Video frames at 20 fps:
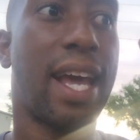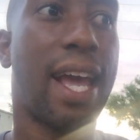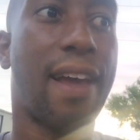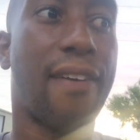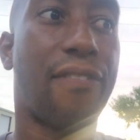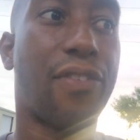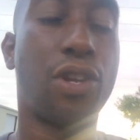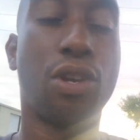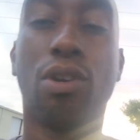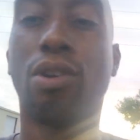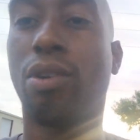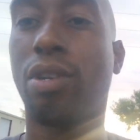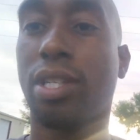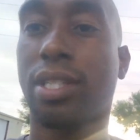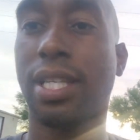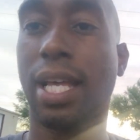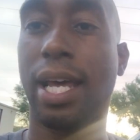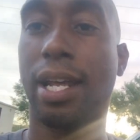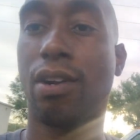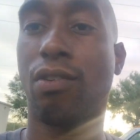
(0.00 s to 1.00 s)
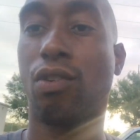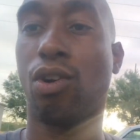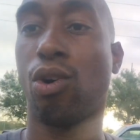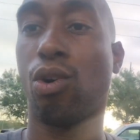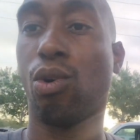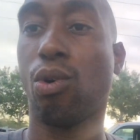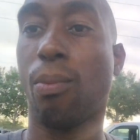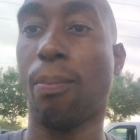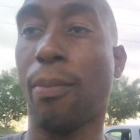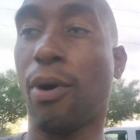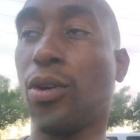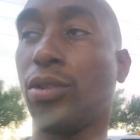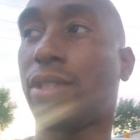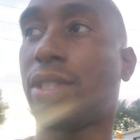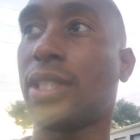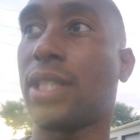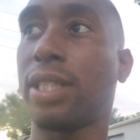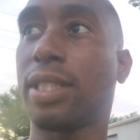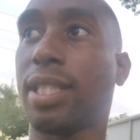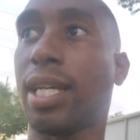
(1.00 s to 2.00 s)
if you're on the side of the road,
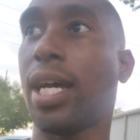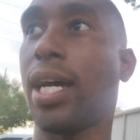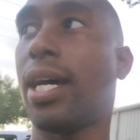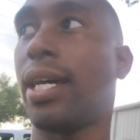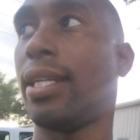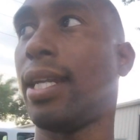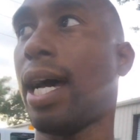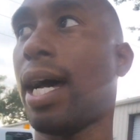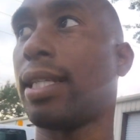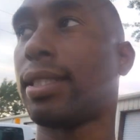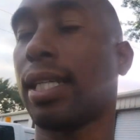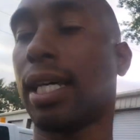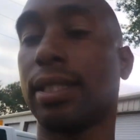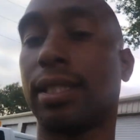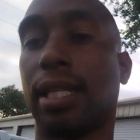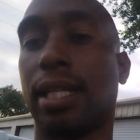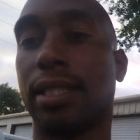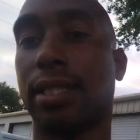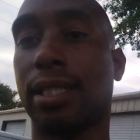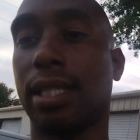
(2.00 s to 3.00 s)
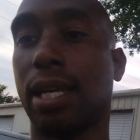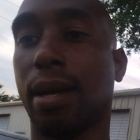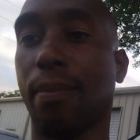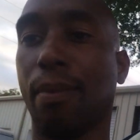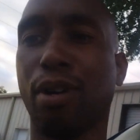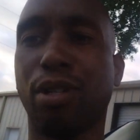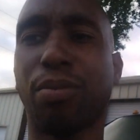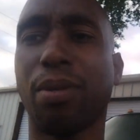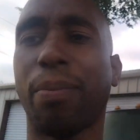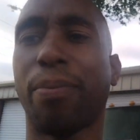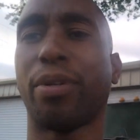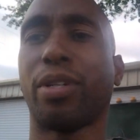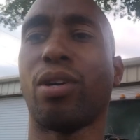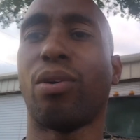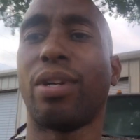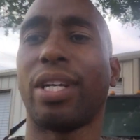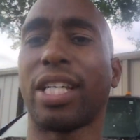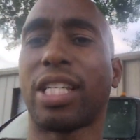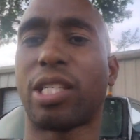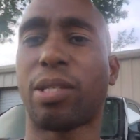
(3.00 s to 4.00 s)
most of the time, nine times out of ten, most people
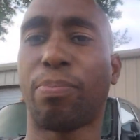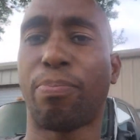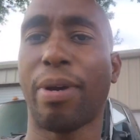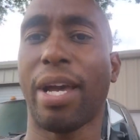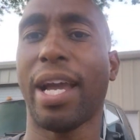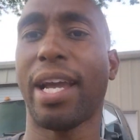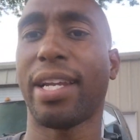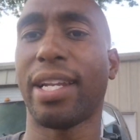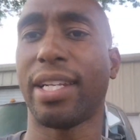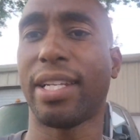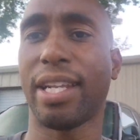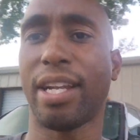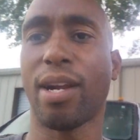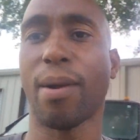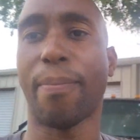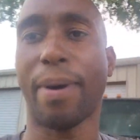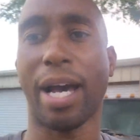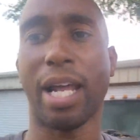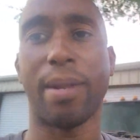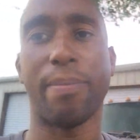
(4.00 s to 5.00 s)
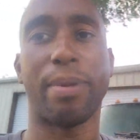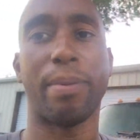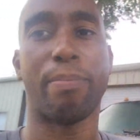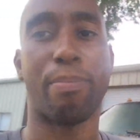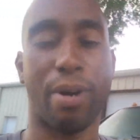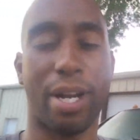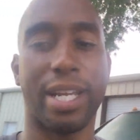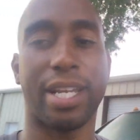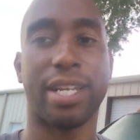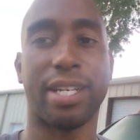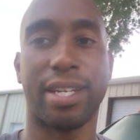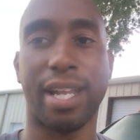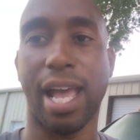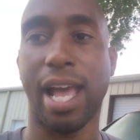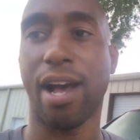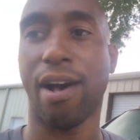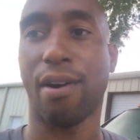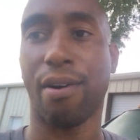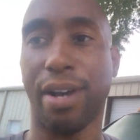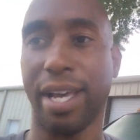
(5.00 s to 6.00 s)
don't expect that they're about to be breaking
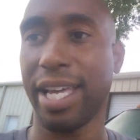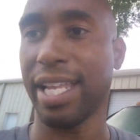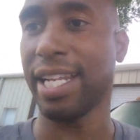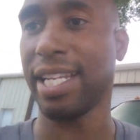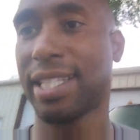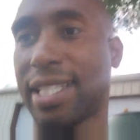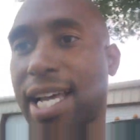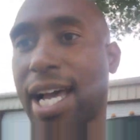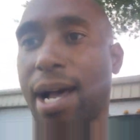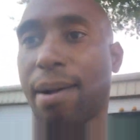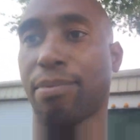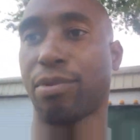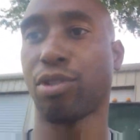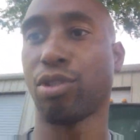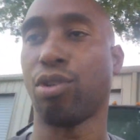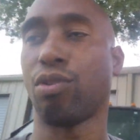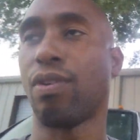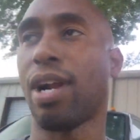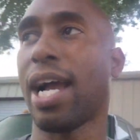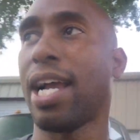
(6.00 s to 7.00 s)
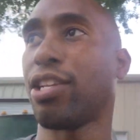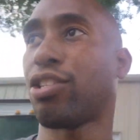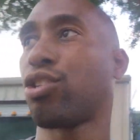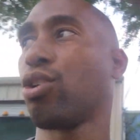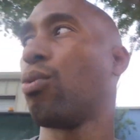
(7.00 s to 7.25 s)
down anytime soon, right?